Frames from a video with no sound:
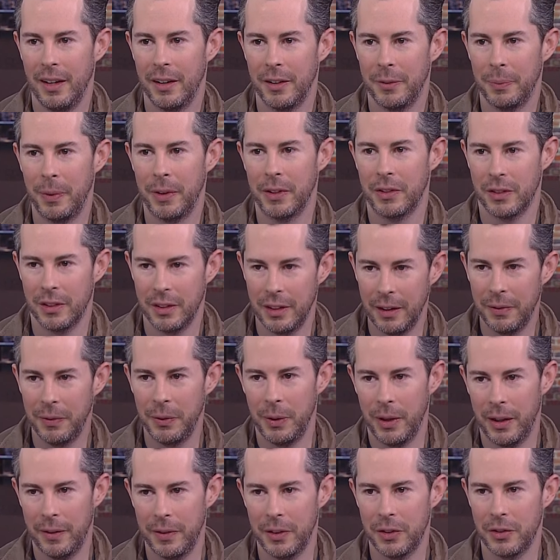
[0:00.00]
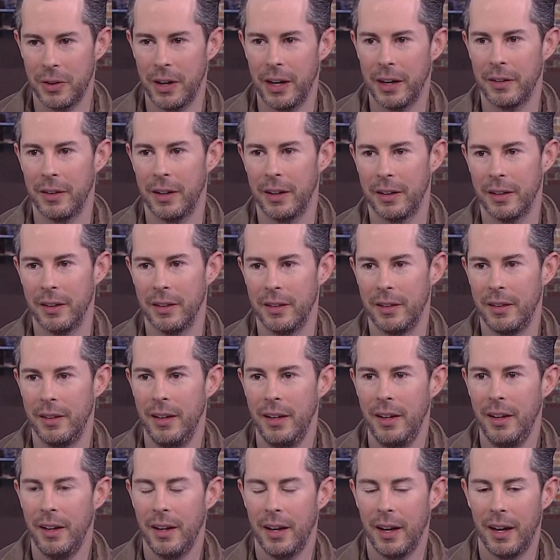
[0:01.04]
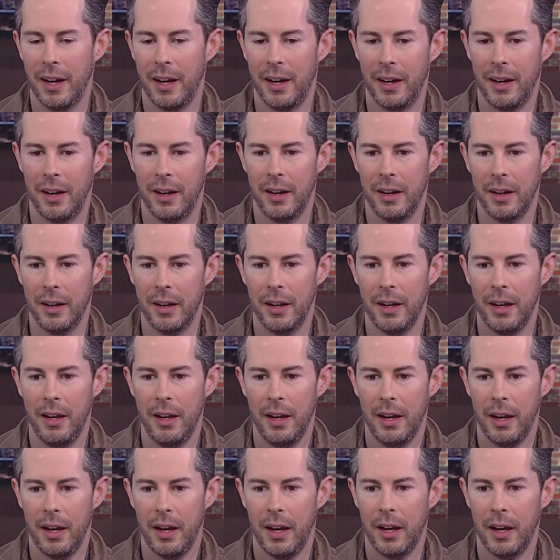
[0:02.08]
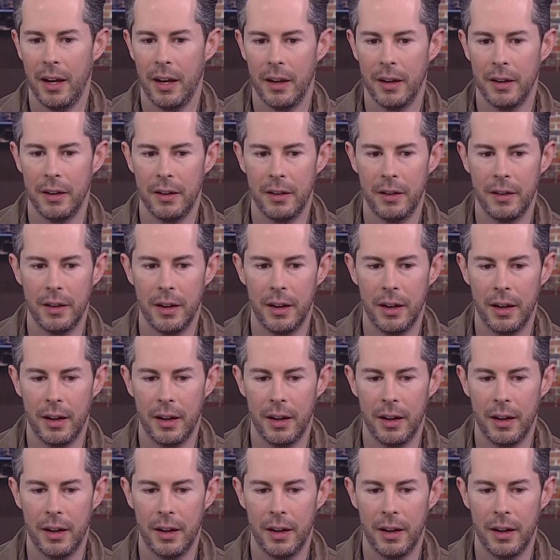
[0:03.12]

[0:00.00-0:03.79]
especially if you have a track record, uh, and.